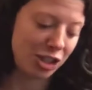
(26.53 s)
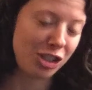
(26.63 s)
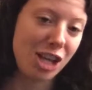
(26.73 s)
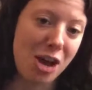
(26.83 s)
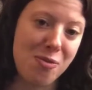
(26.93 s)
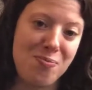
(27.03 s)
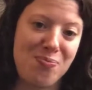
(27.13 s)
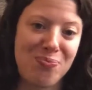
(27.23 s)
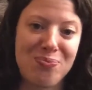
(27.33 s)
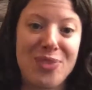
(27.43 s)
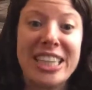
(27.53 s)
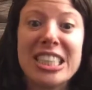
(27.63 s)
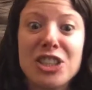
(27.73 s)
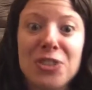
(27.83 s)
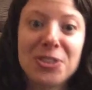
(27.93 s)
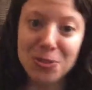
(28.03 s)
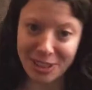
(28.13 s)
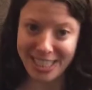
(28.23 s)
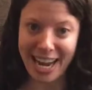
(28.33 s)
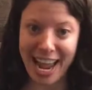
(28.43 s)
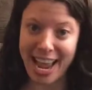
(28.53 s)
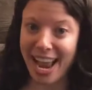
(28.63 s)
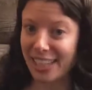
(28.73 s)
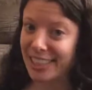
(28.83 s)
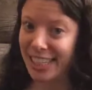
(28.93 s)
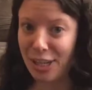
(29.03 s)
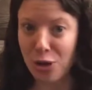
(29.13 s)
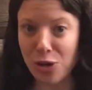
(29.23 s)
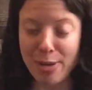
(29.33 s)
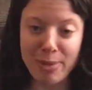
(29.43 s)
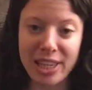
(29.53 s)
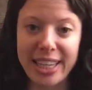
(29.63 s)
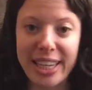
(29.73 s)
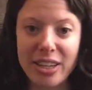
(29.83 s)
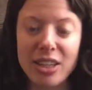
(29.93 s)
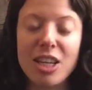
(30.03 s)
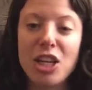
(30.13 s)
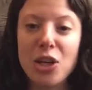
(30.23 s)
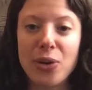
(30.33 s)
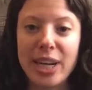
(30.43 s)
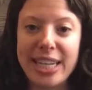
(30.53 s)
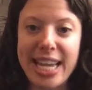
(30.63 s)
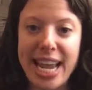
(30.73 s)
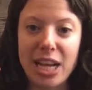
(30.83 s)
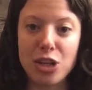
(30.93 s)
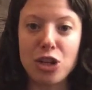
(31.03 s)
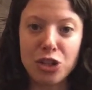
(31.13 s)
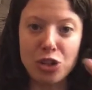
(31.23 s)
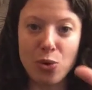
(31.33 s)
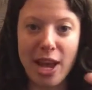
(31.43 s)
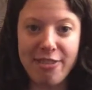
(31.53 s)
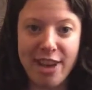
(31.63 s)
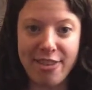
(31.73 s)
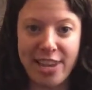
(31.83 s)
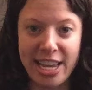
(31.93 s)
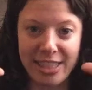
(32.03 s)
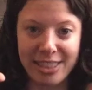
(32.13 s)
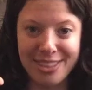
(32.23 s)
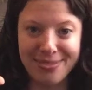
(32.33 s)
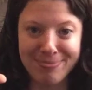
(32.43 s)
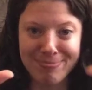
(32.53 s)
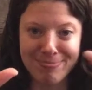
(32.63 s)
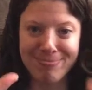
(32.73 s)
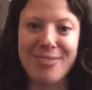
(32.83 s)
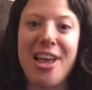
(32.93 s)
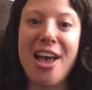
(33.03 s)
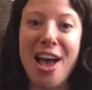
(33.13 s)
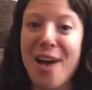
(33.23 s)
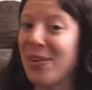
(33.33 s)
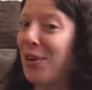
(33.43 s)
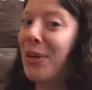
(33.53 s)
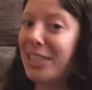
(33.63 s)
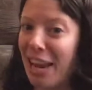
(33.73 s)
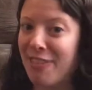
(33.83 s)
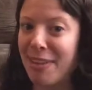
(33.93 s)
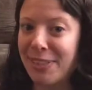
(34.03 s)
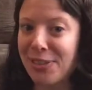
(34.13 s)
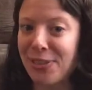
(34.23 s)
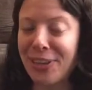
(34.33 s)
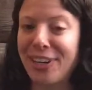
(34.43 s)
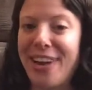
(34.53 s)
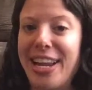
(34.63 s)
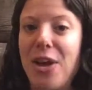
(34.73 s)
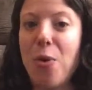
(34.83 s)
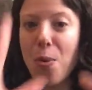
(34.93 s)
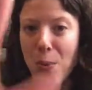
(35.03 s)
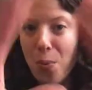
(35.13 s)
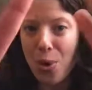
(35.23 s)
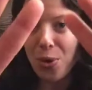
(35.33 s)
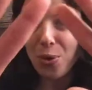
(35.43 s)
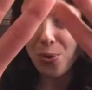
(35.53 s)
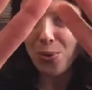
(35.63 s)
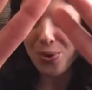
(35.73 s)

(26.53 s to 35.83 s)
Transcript: So, I just learned this one today. I actually didn't know chameleon. We're going to take your two high five hands. You can always high five this, Laurie. Ready? Woo!